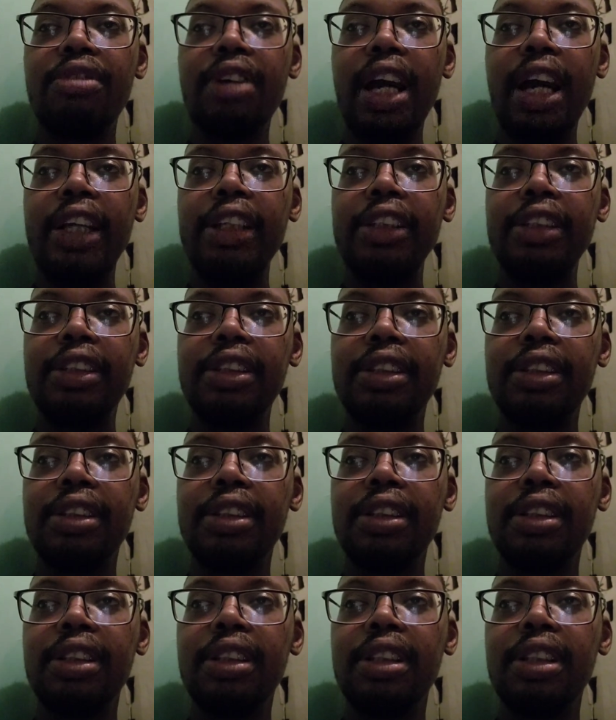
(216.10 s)
Right?
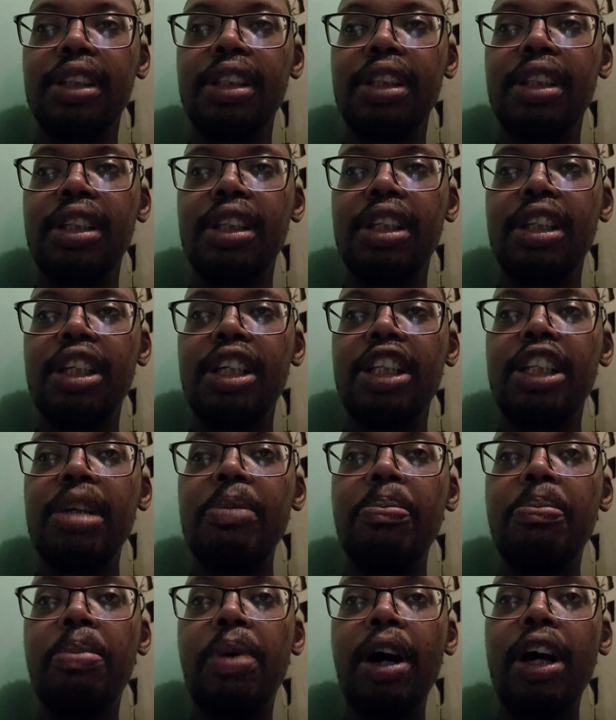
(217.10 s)
The
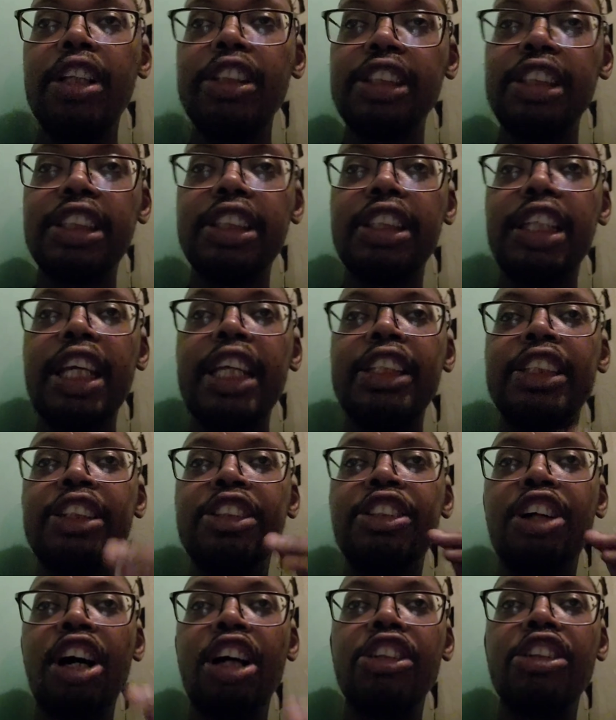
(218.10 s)
bus is
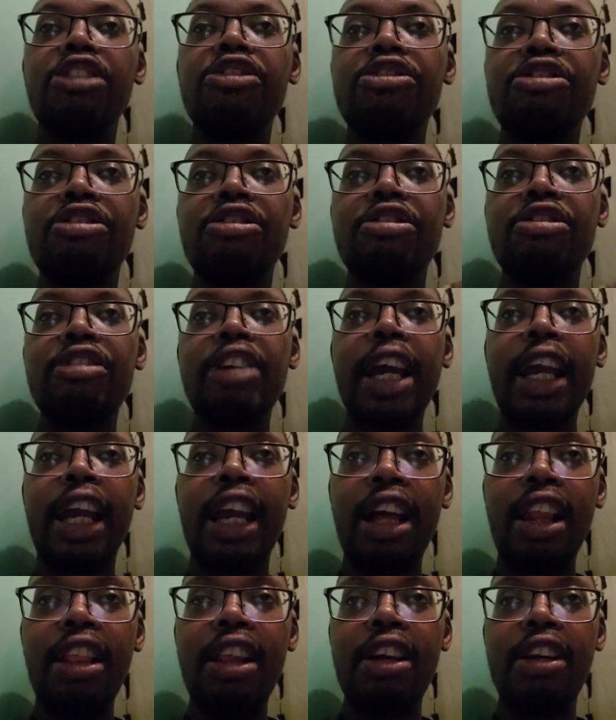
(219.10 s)
not
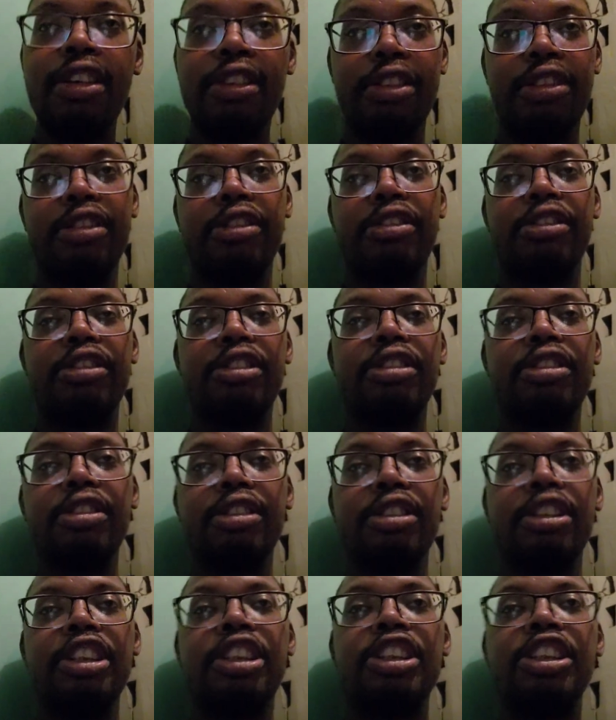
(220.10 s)
regular
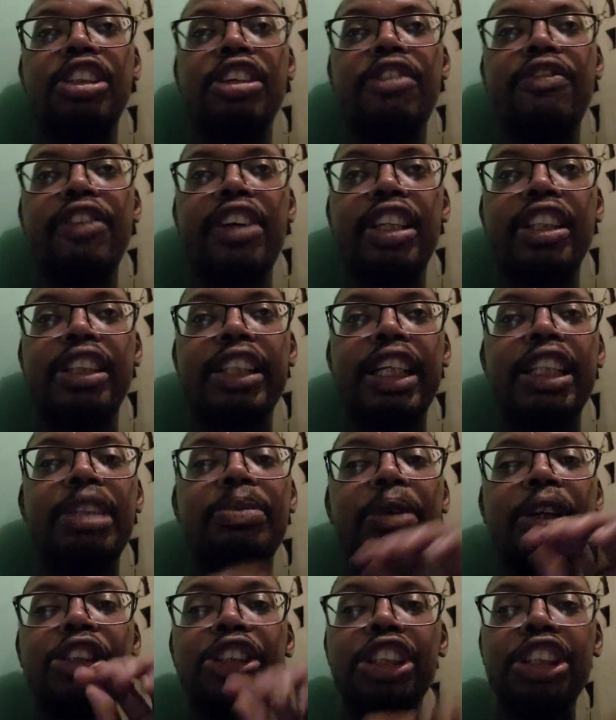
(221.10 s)
service,
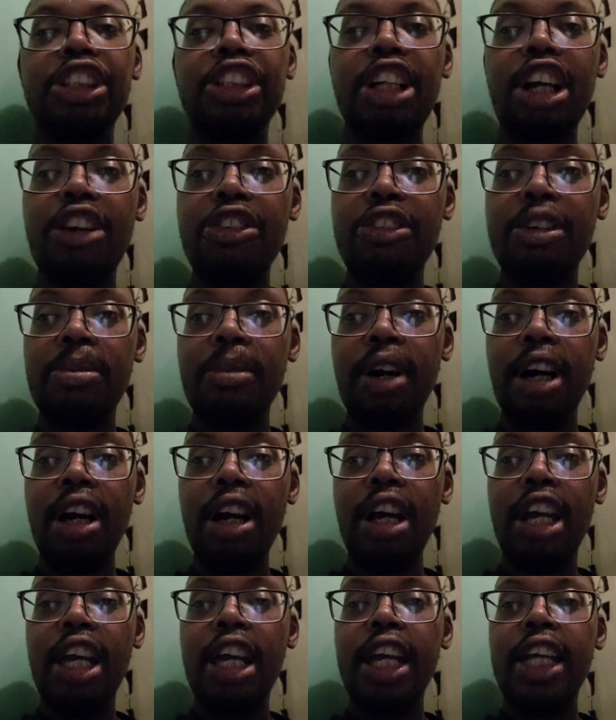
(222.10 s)
especially
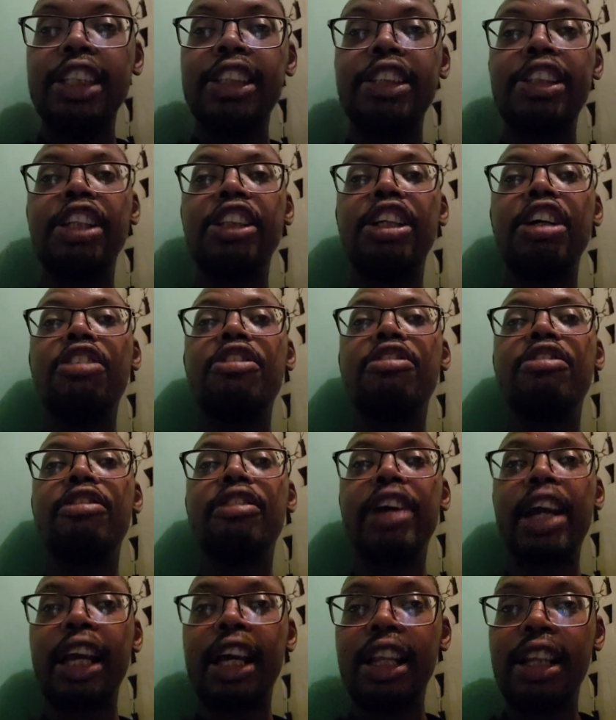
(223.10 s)
Tarima, is not a
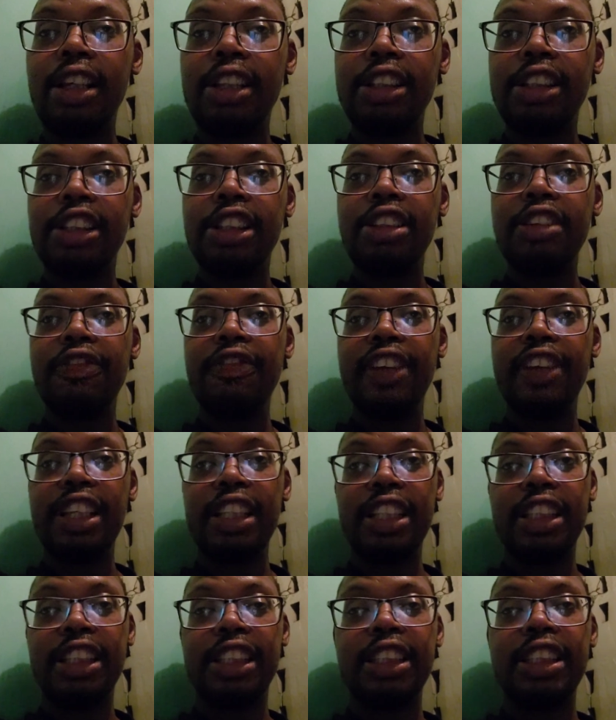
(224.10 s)
regular
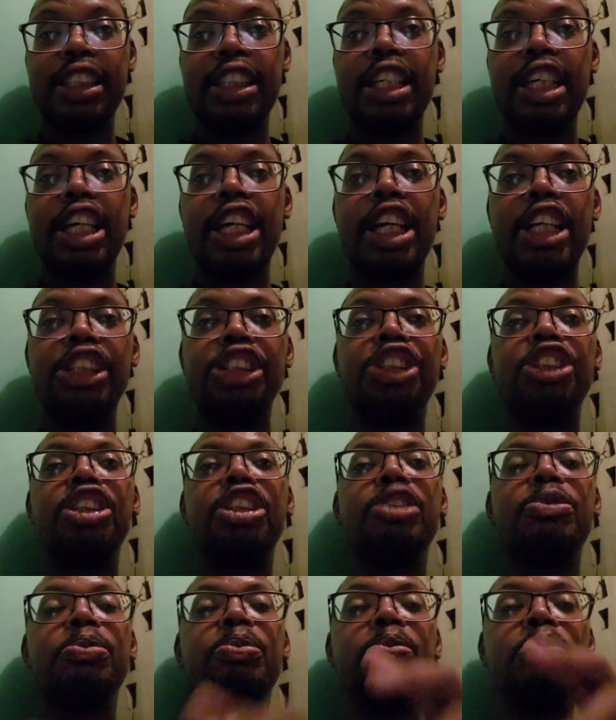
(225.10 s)
service. It
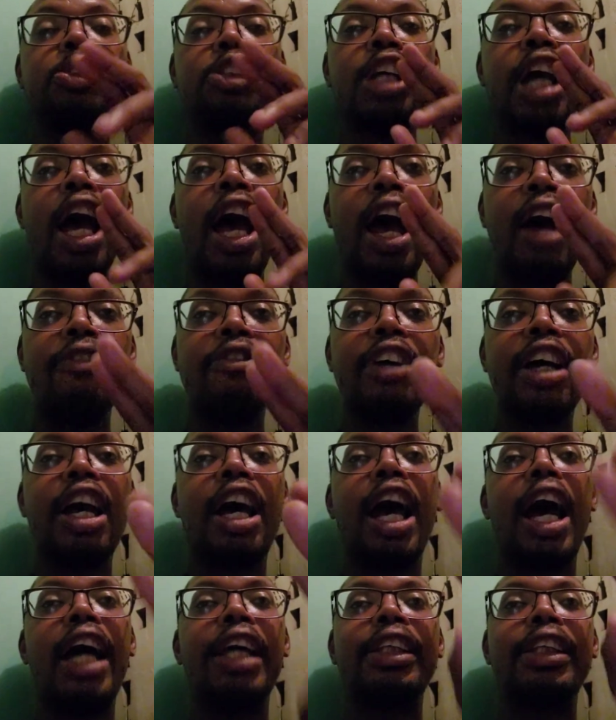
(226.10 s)
should have
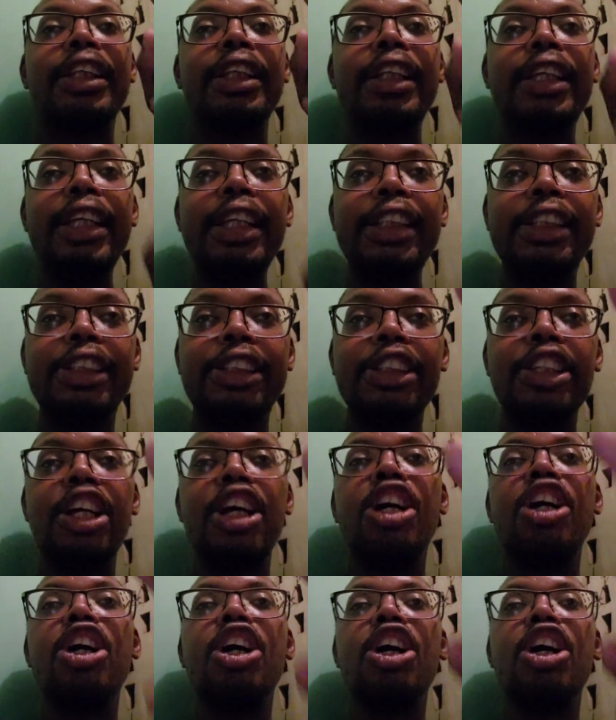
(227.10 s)
at least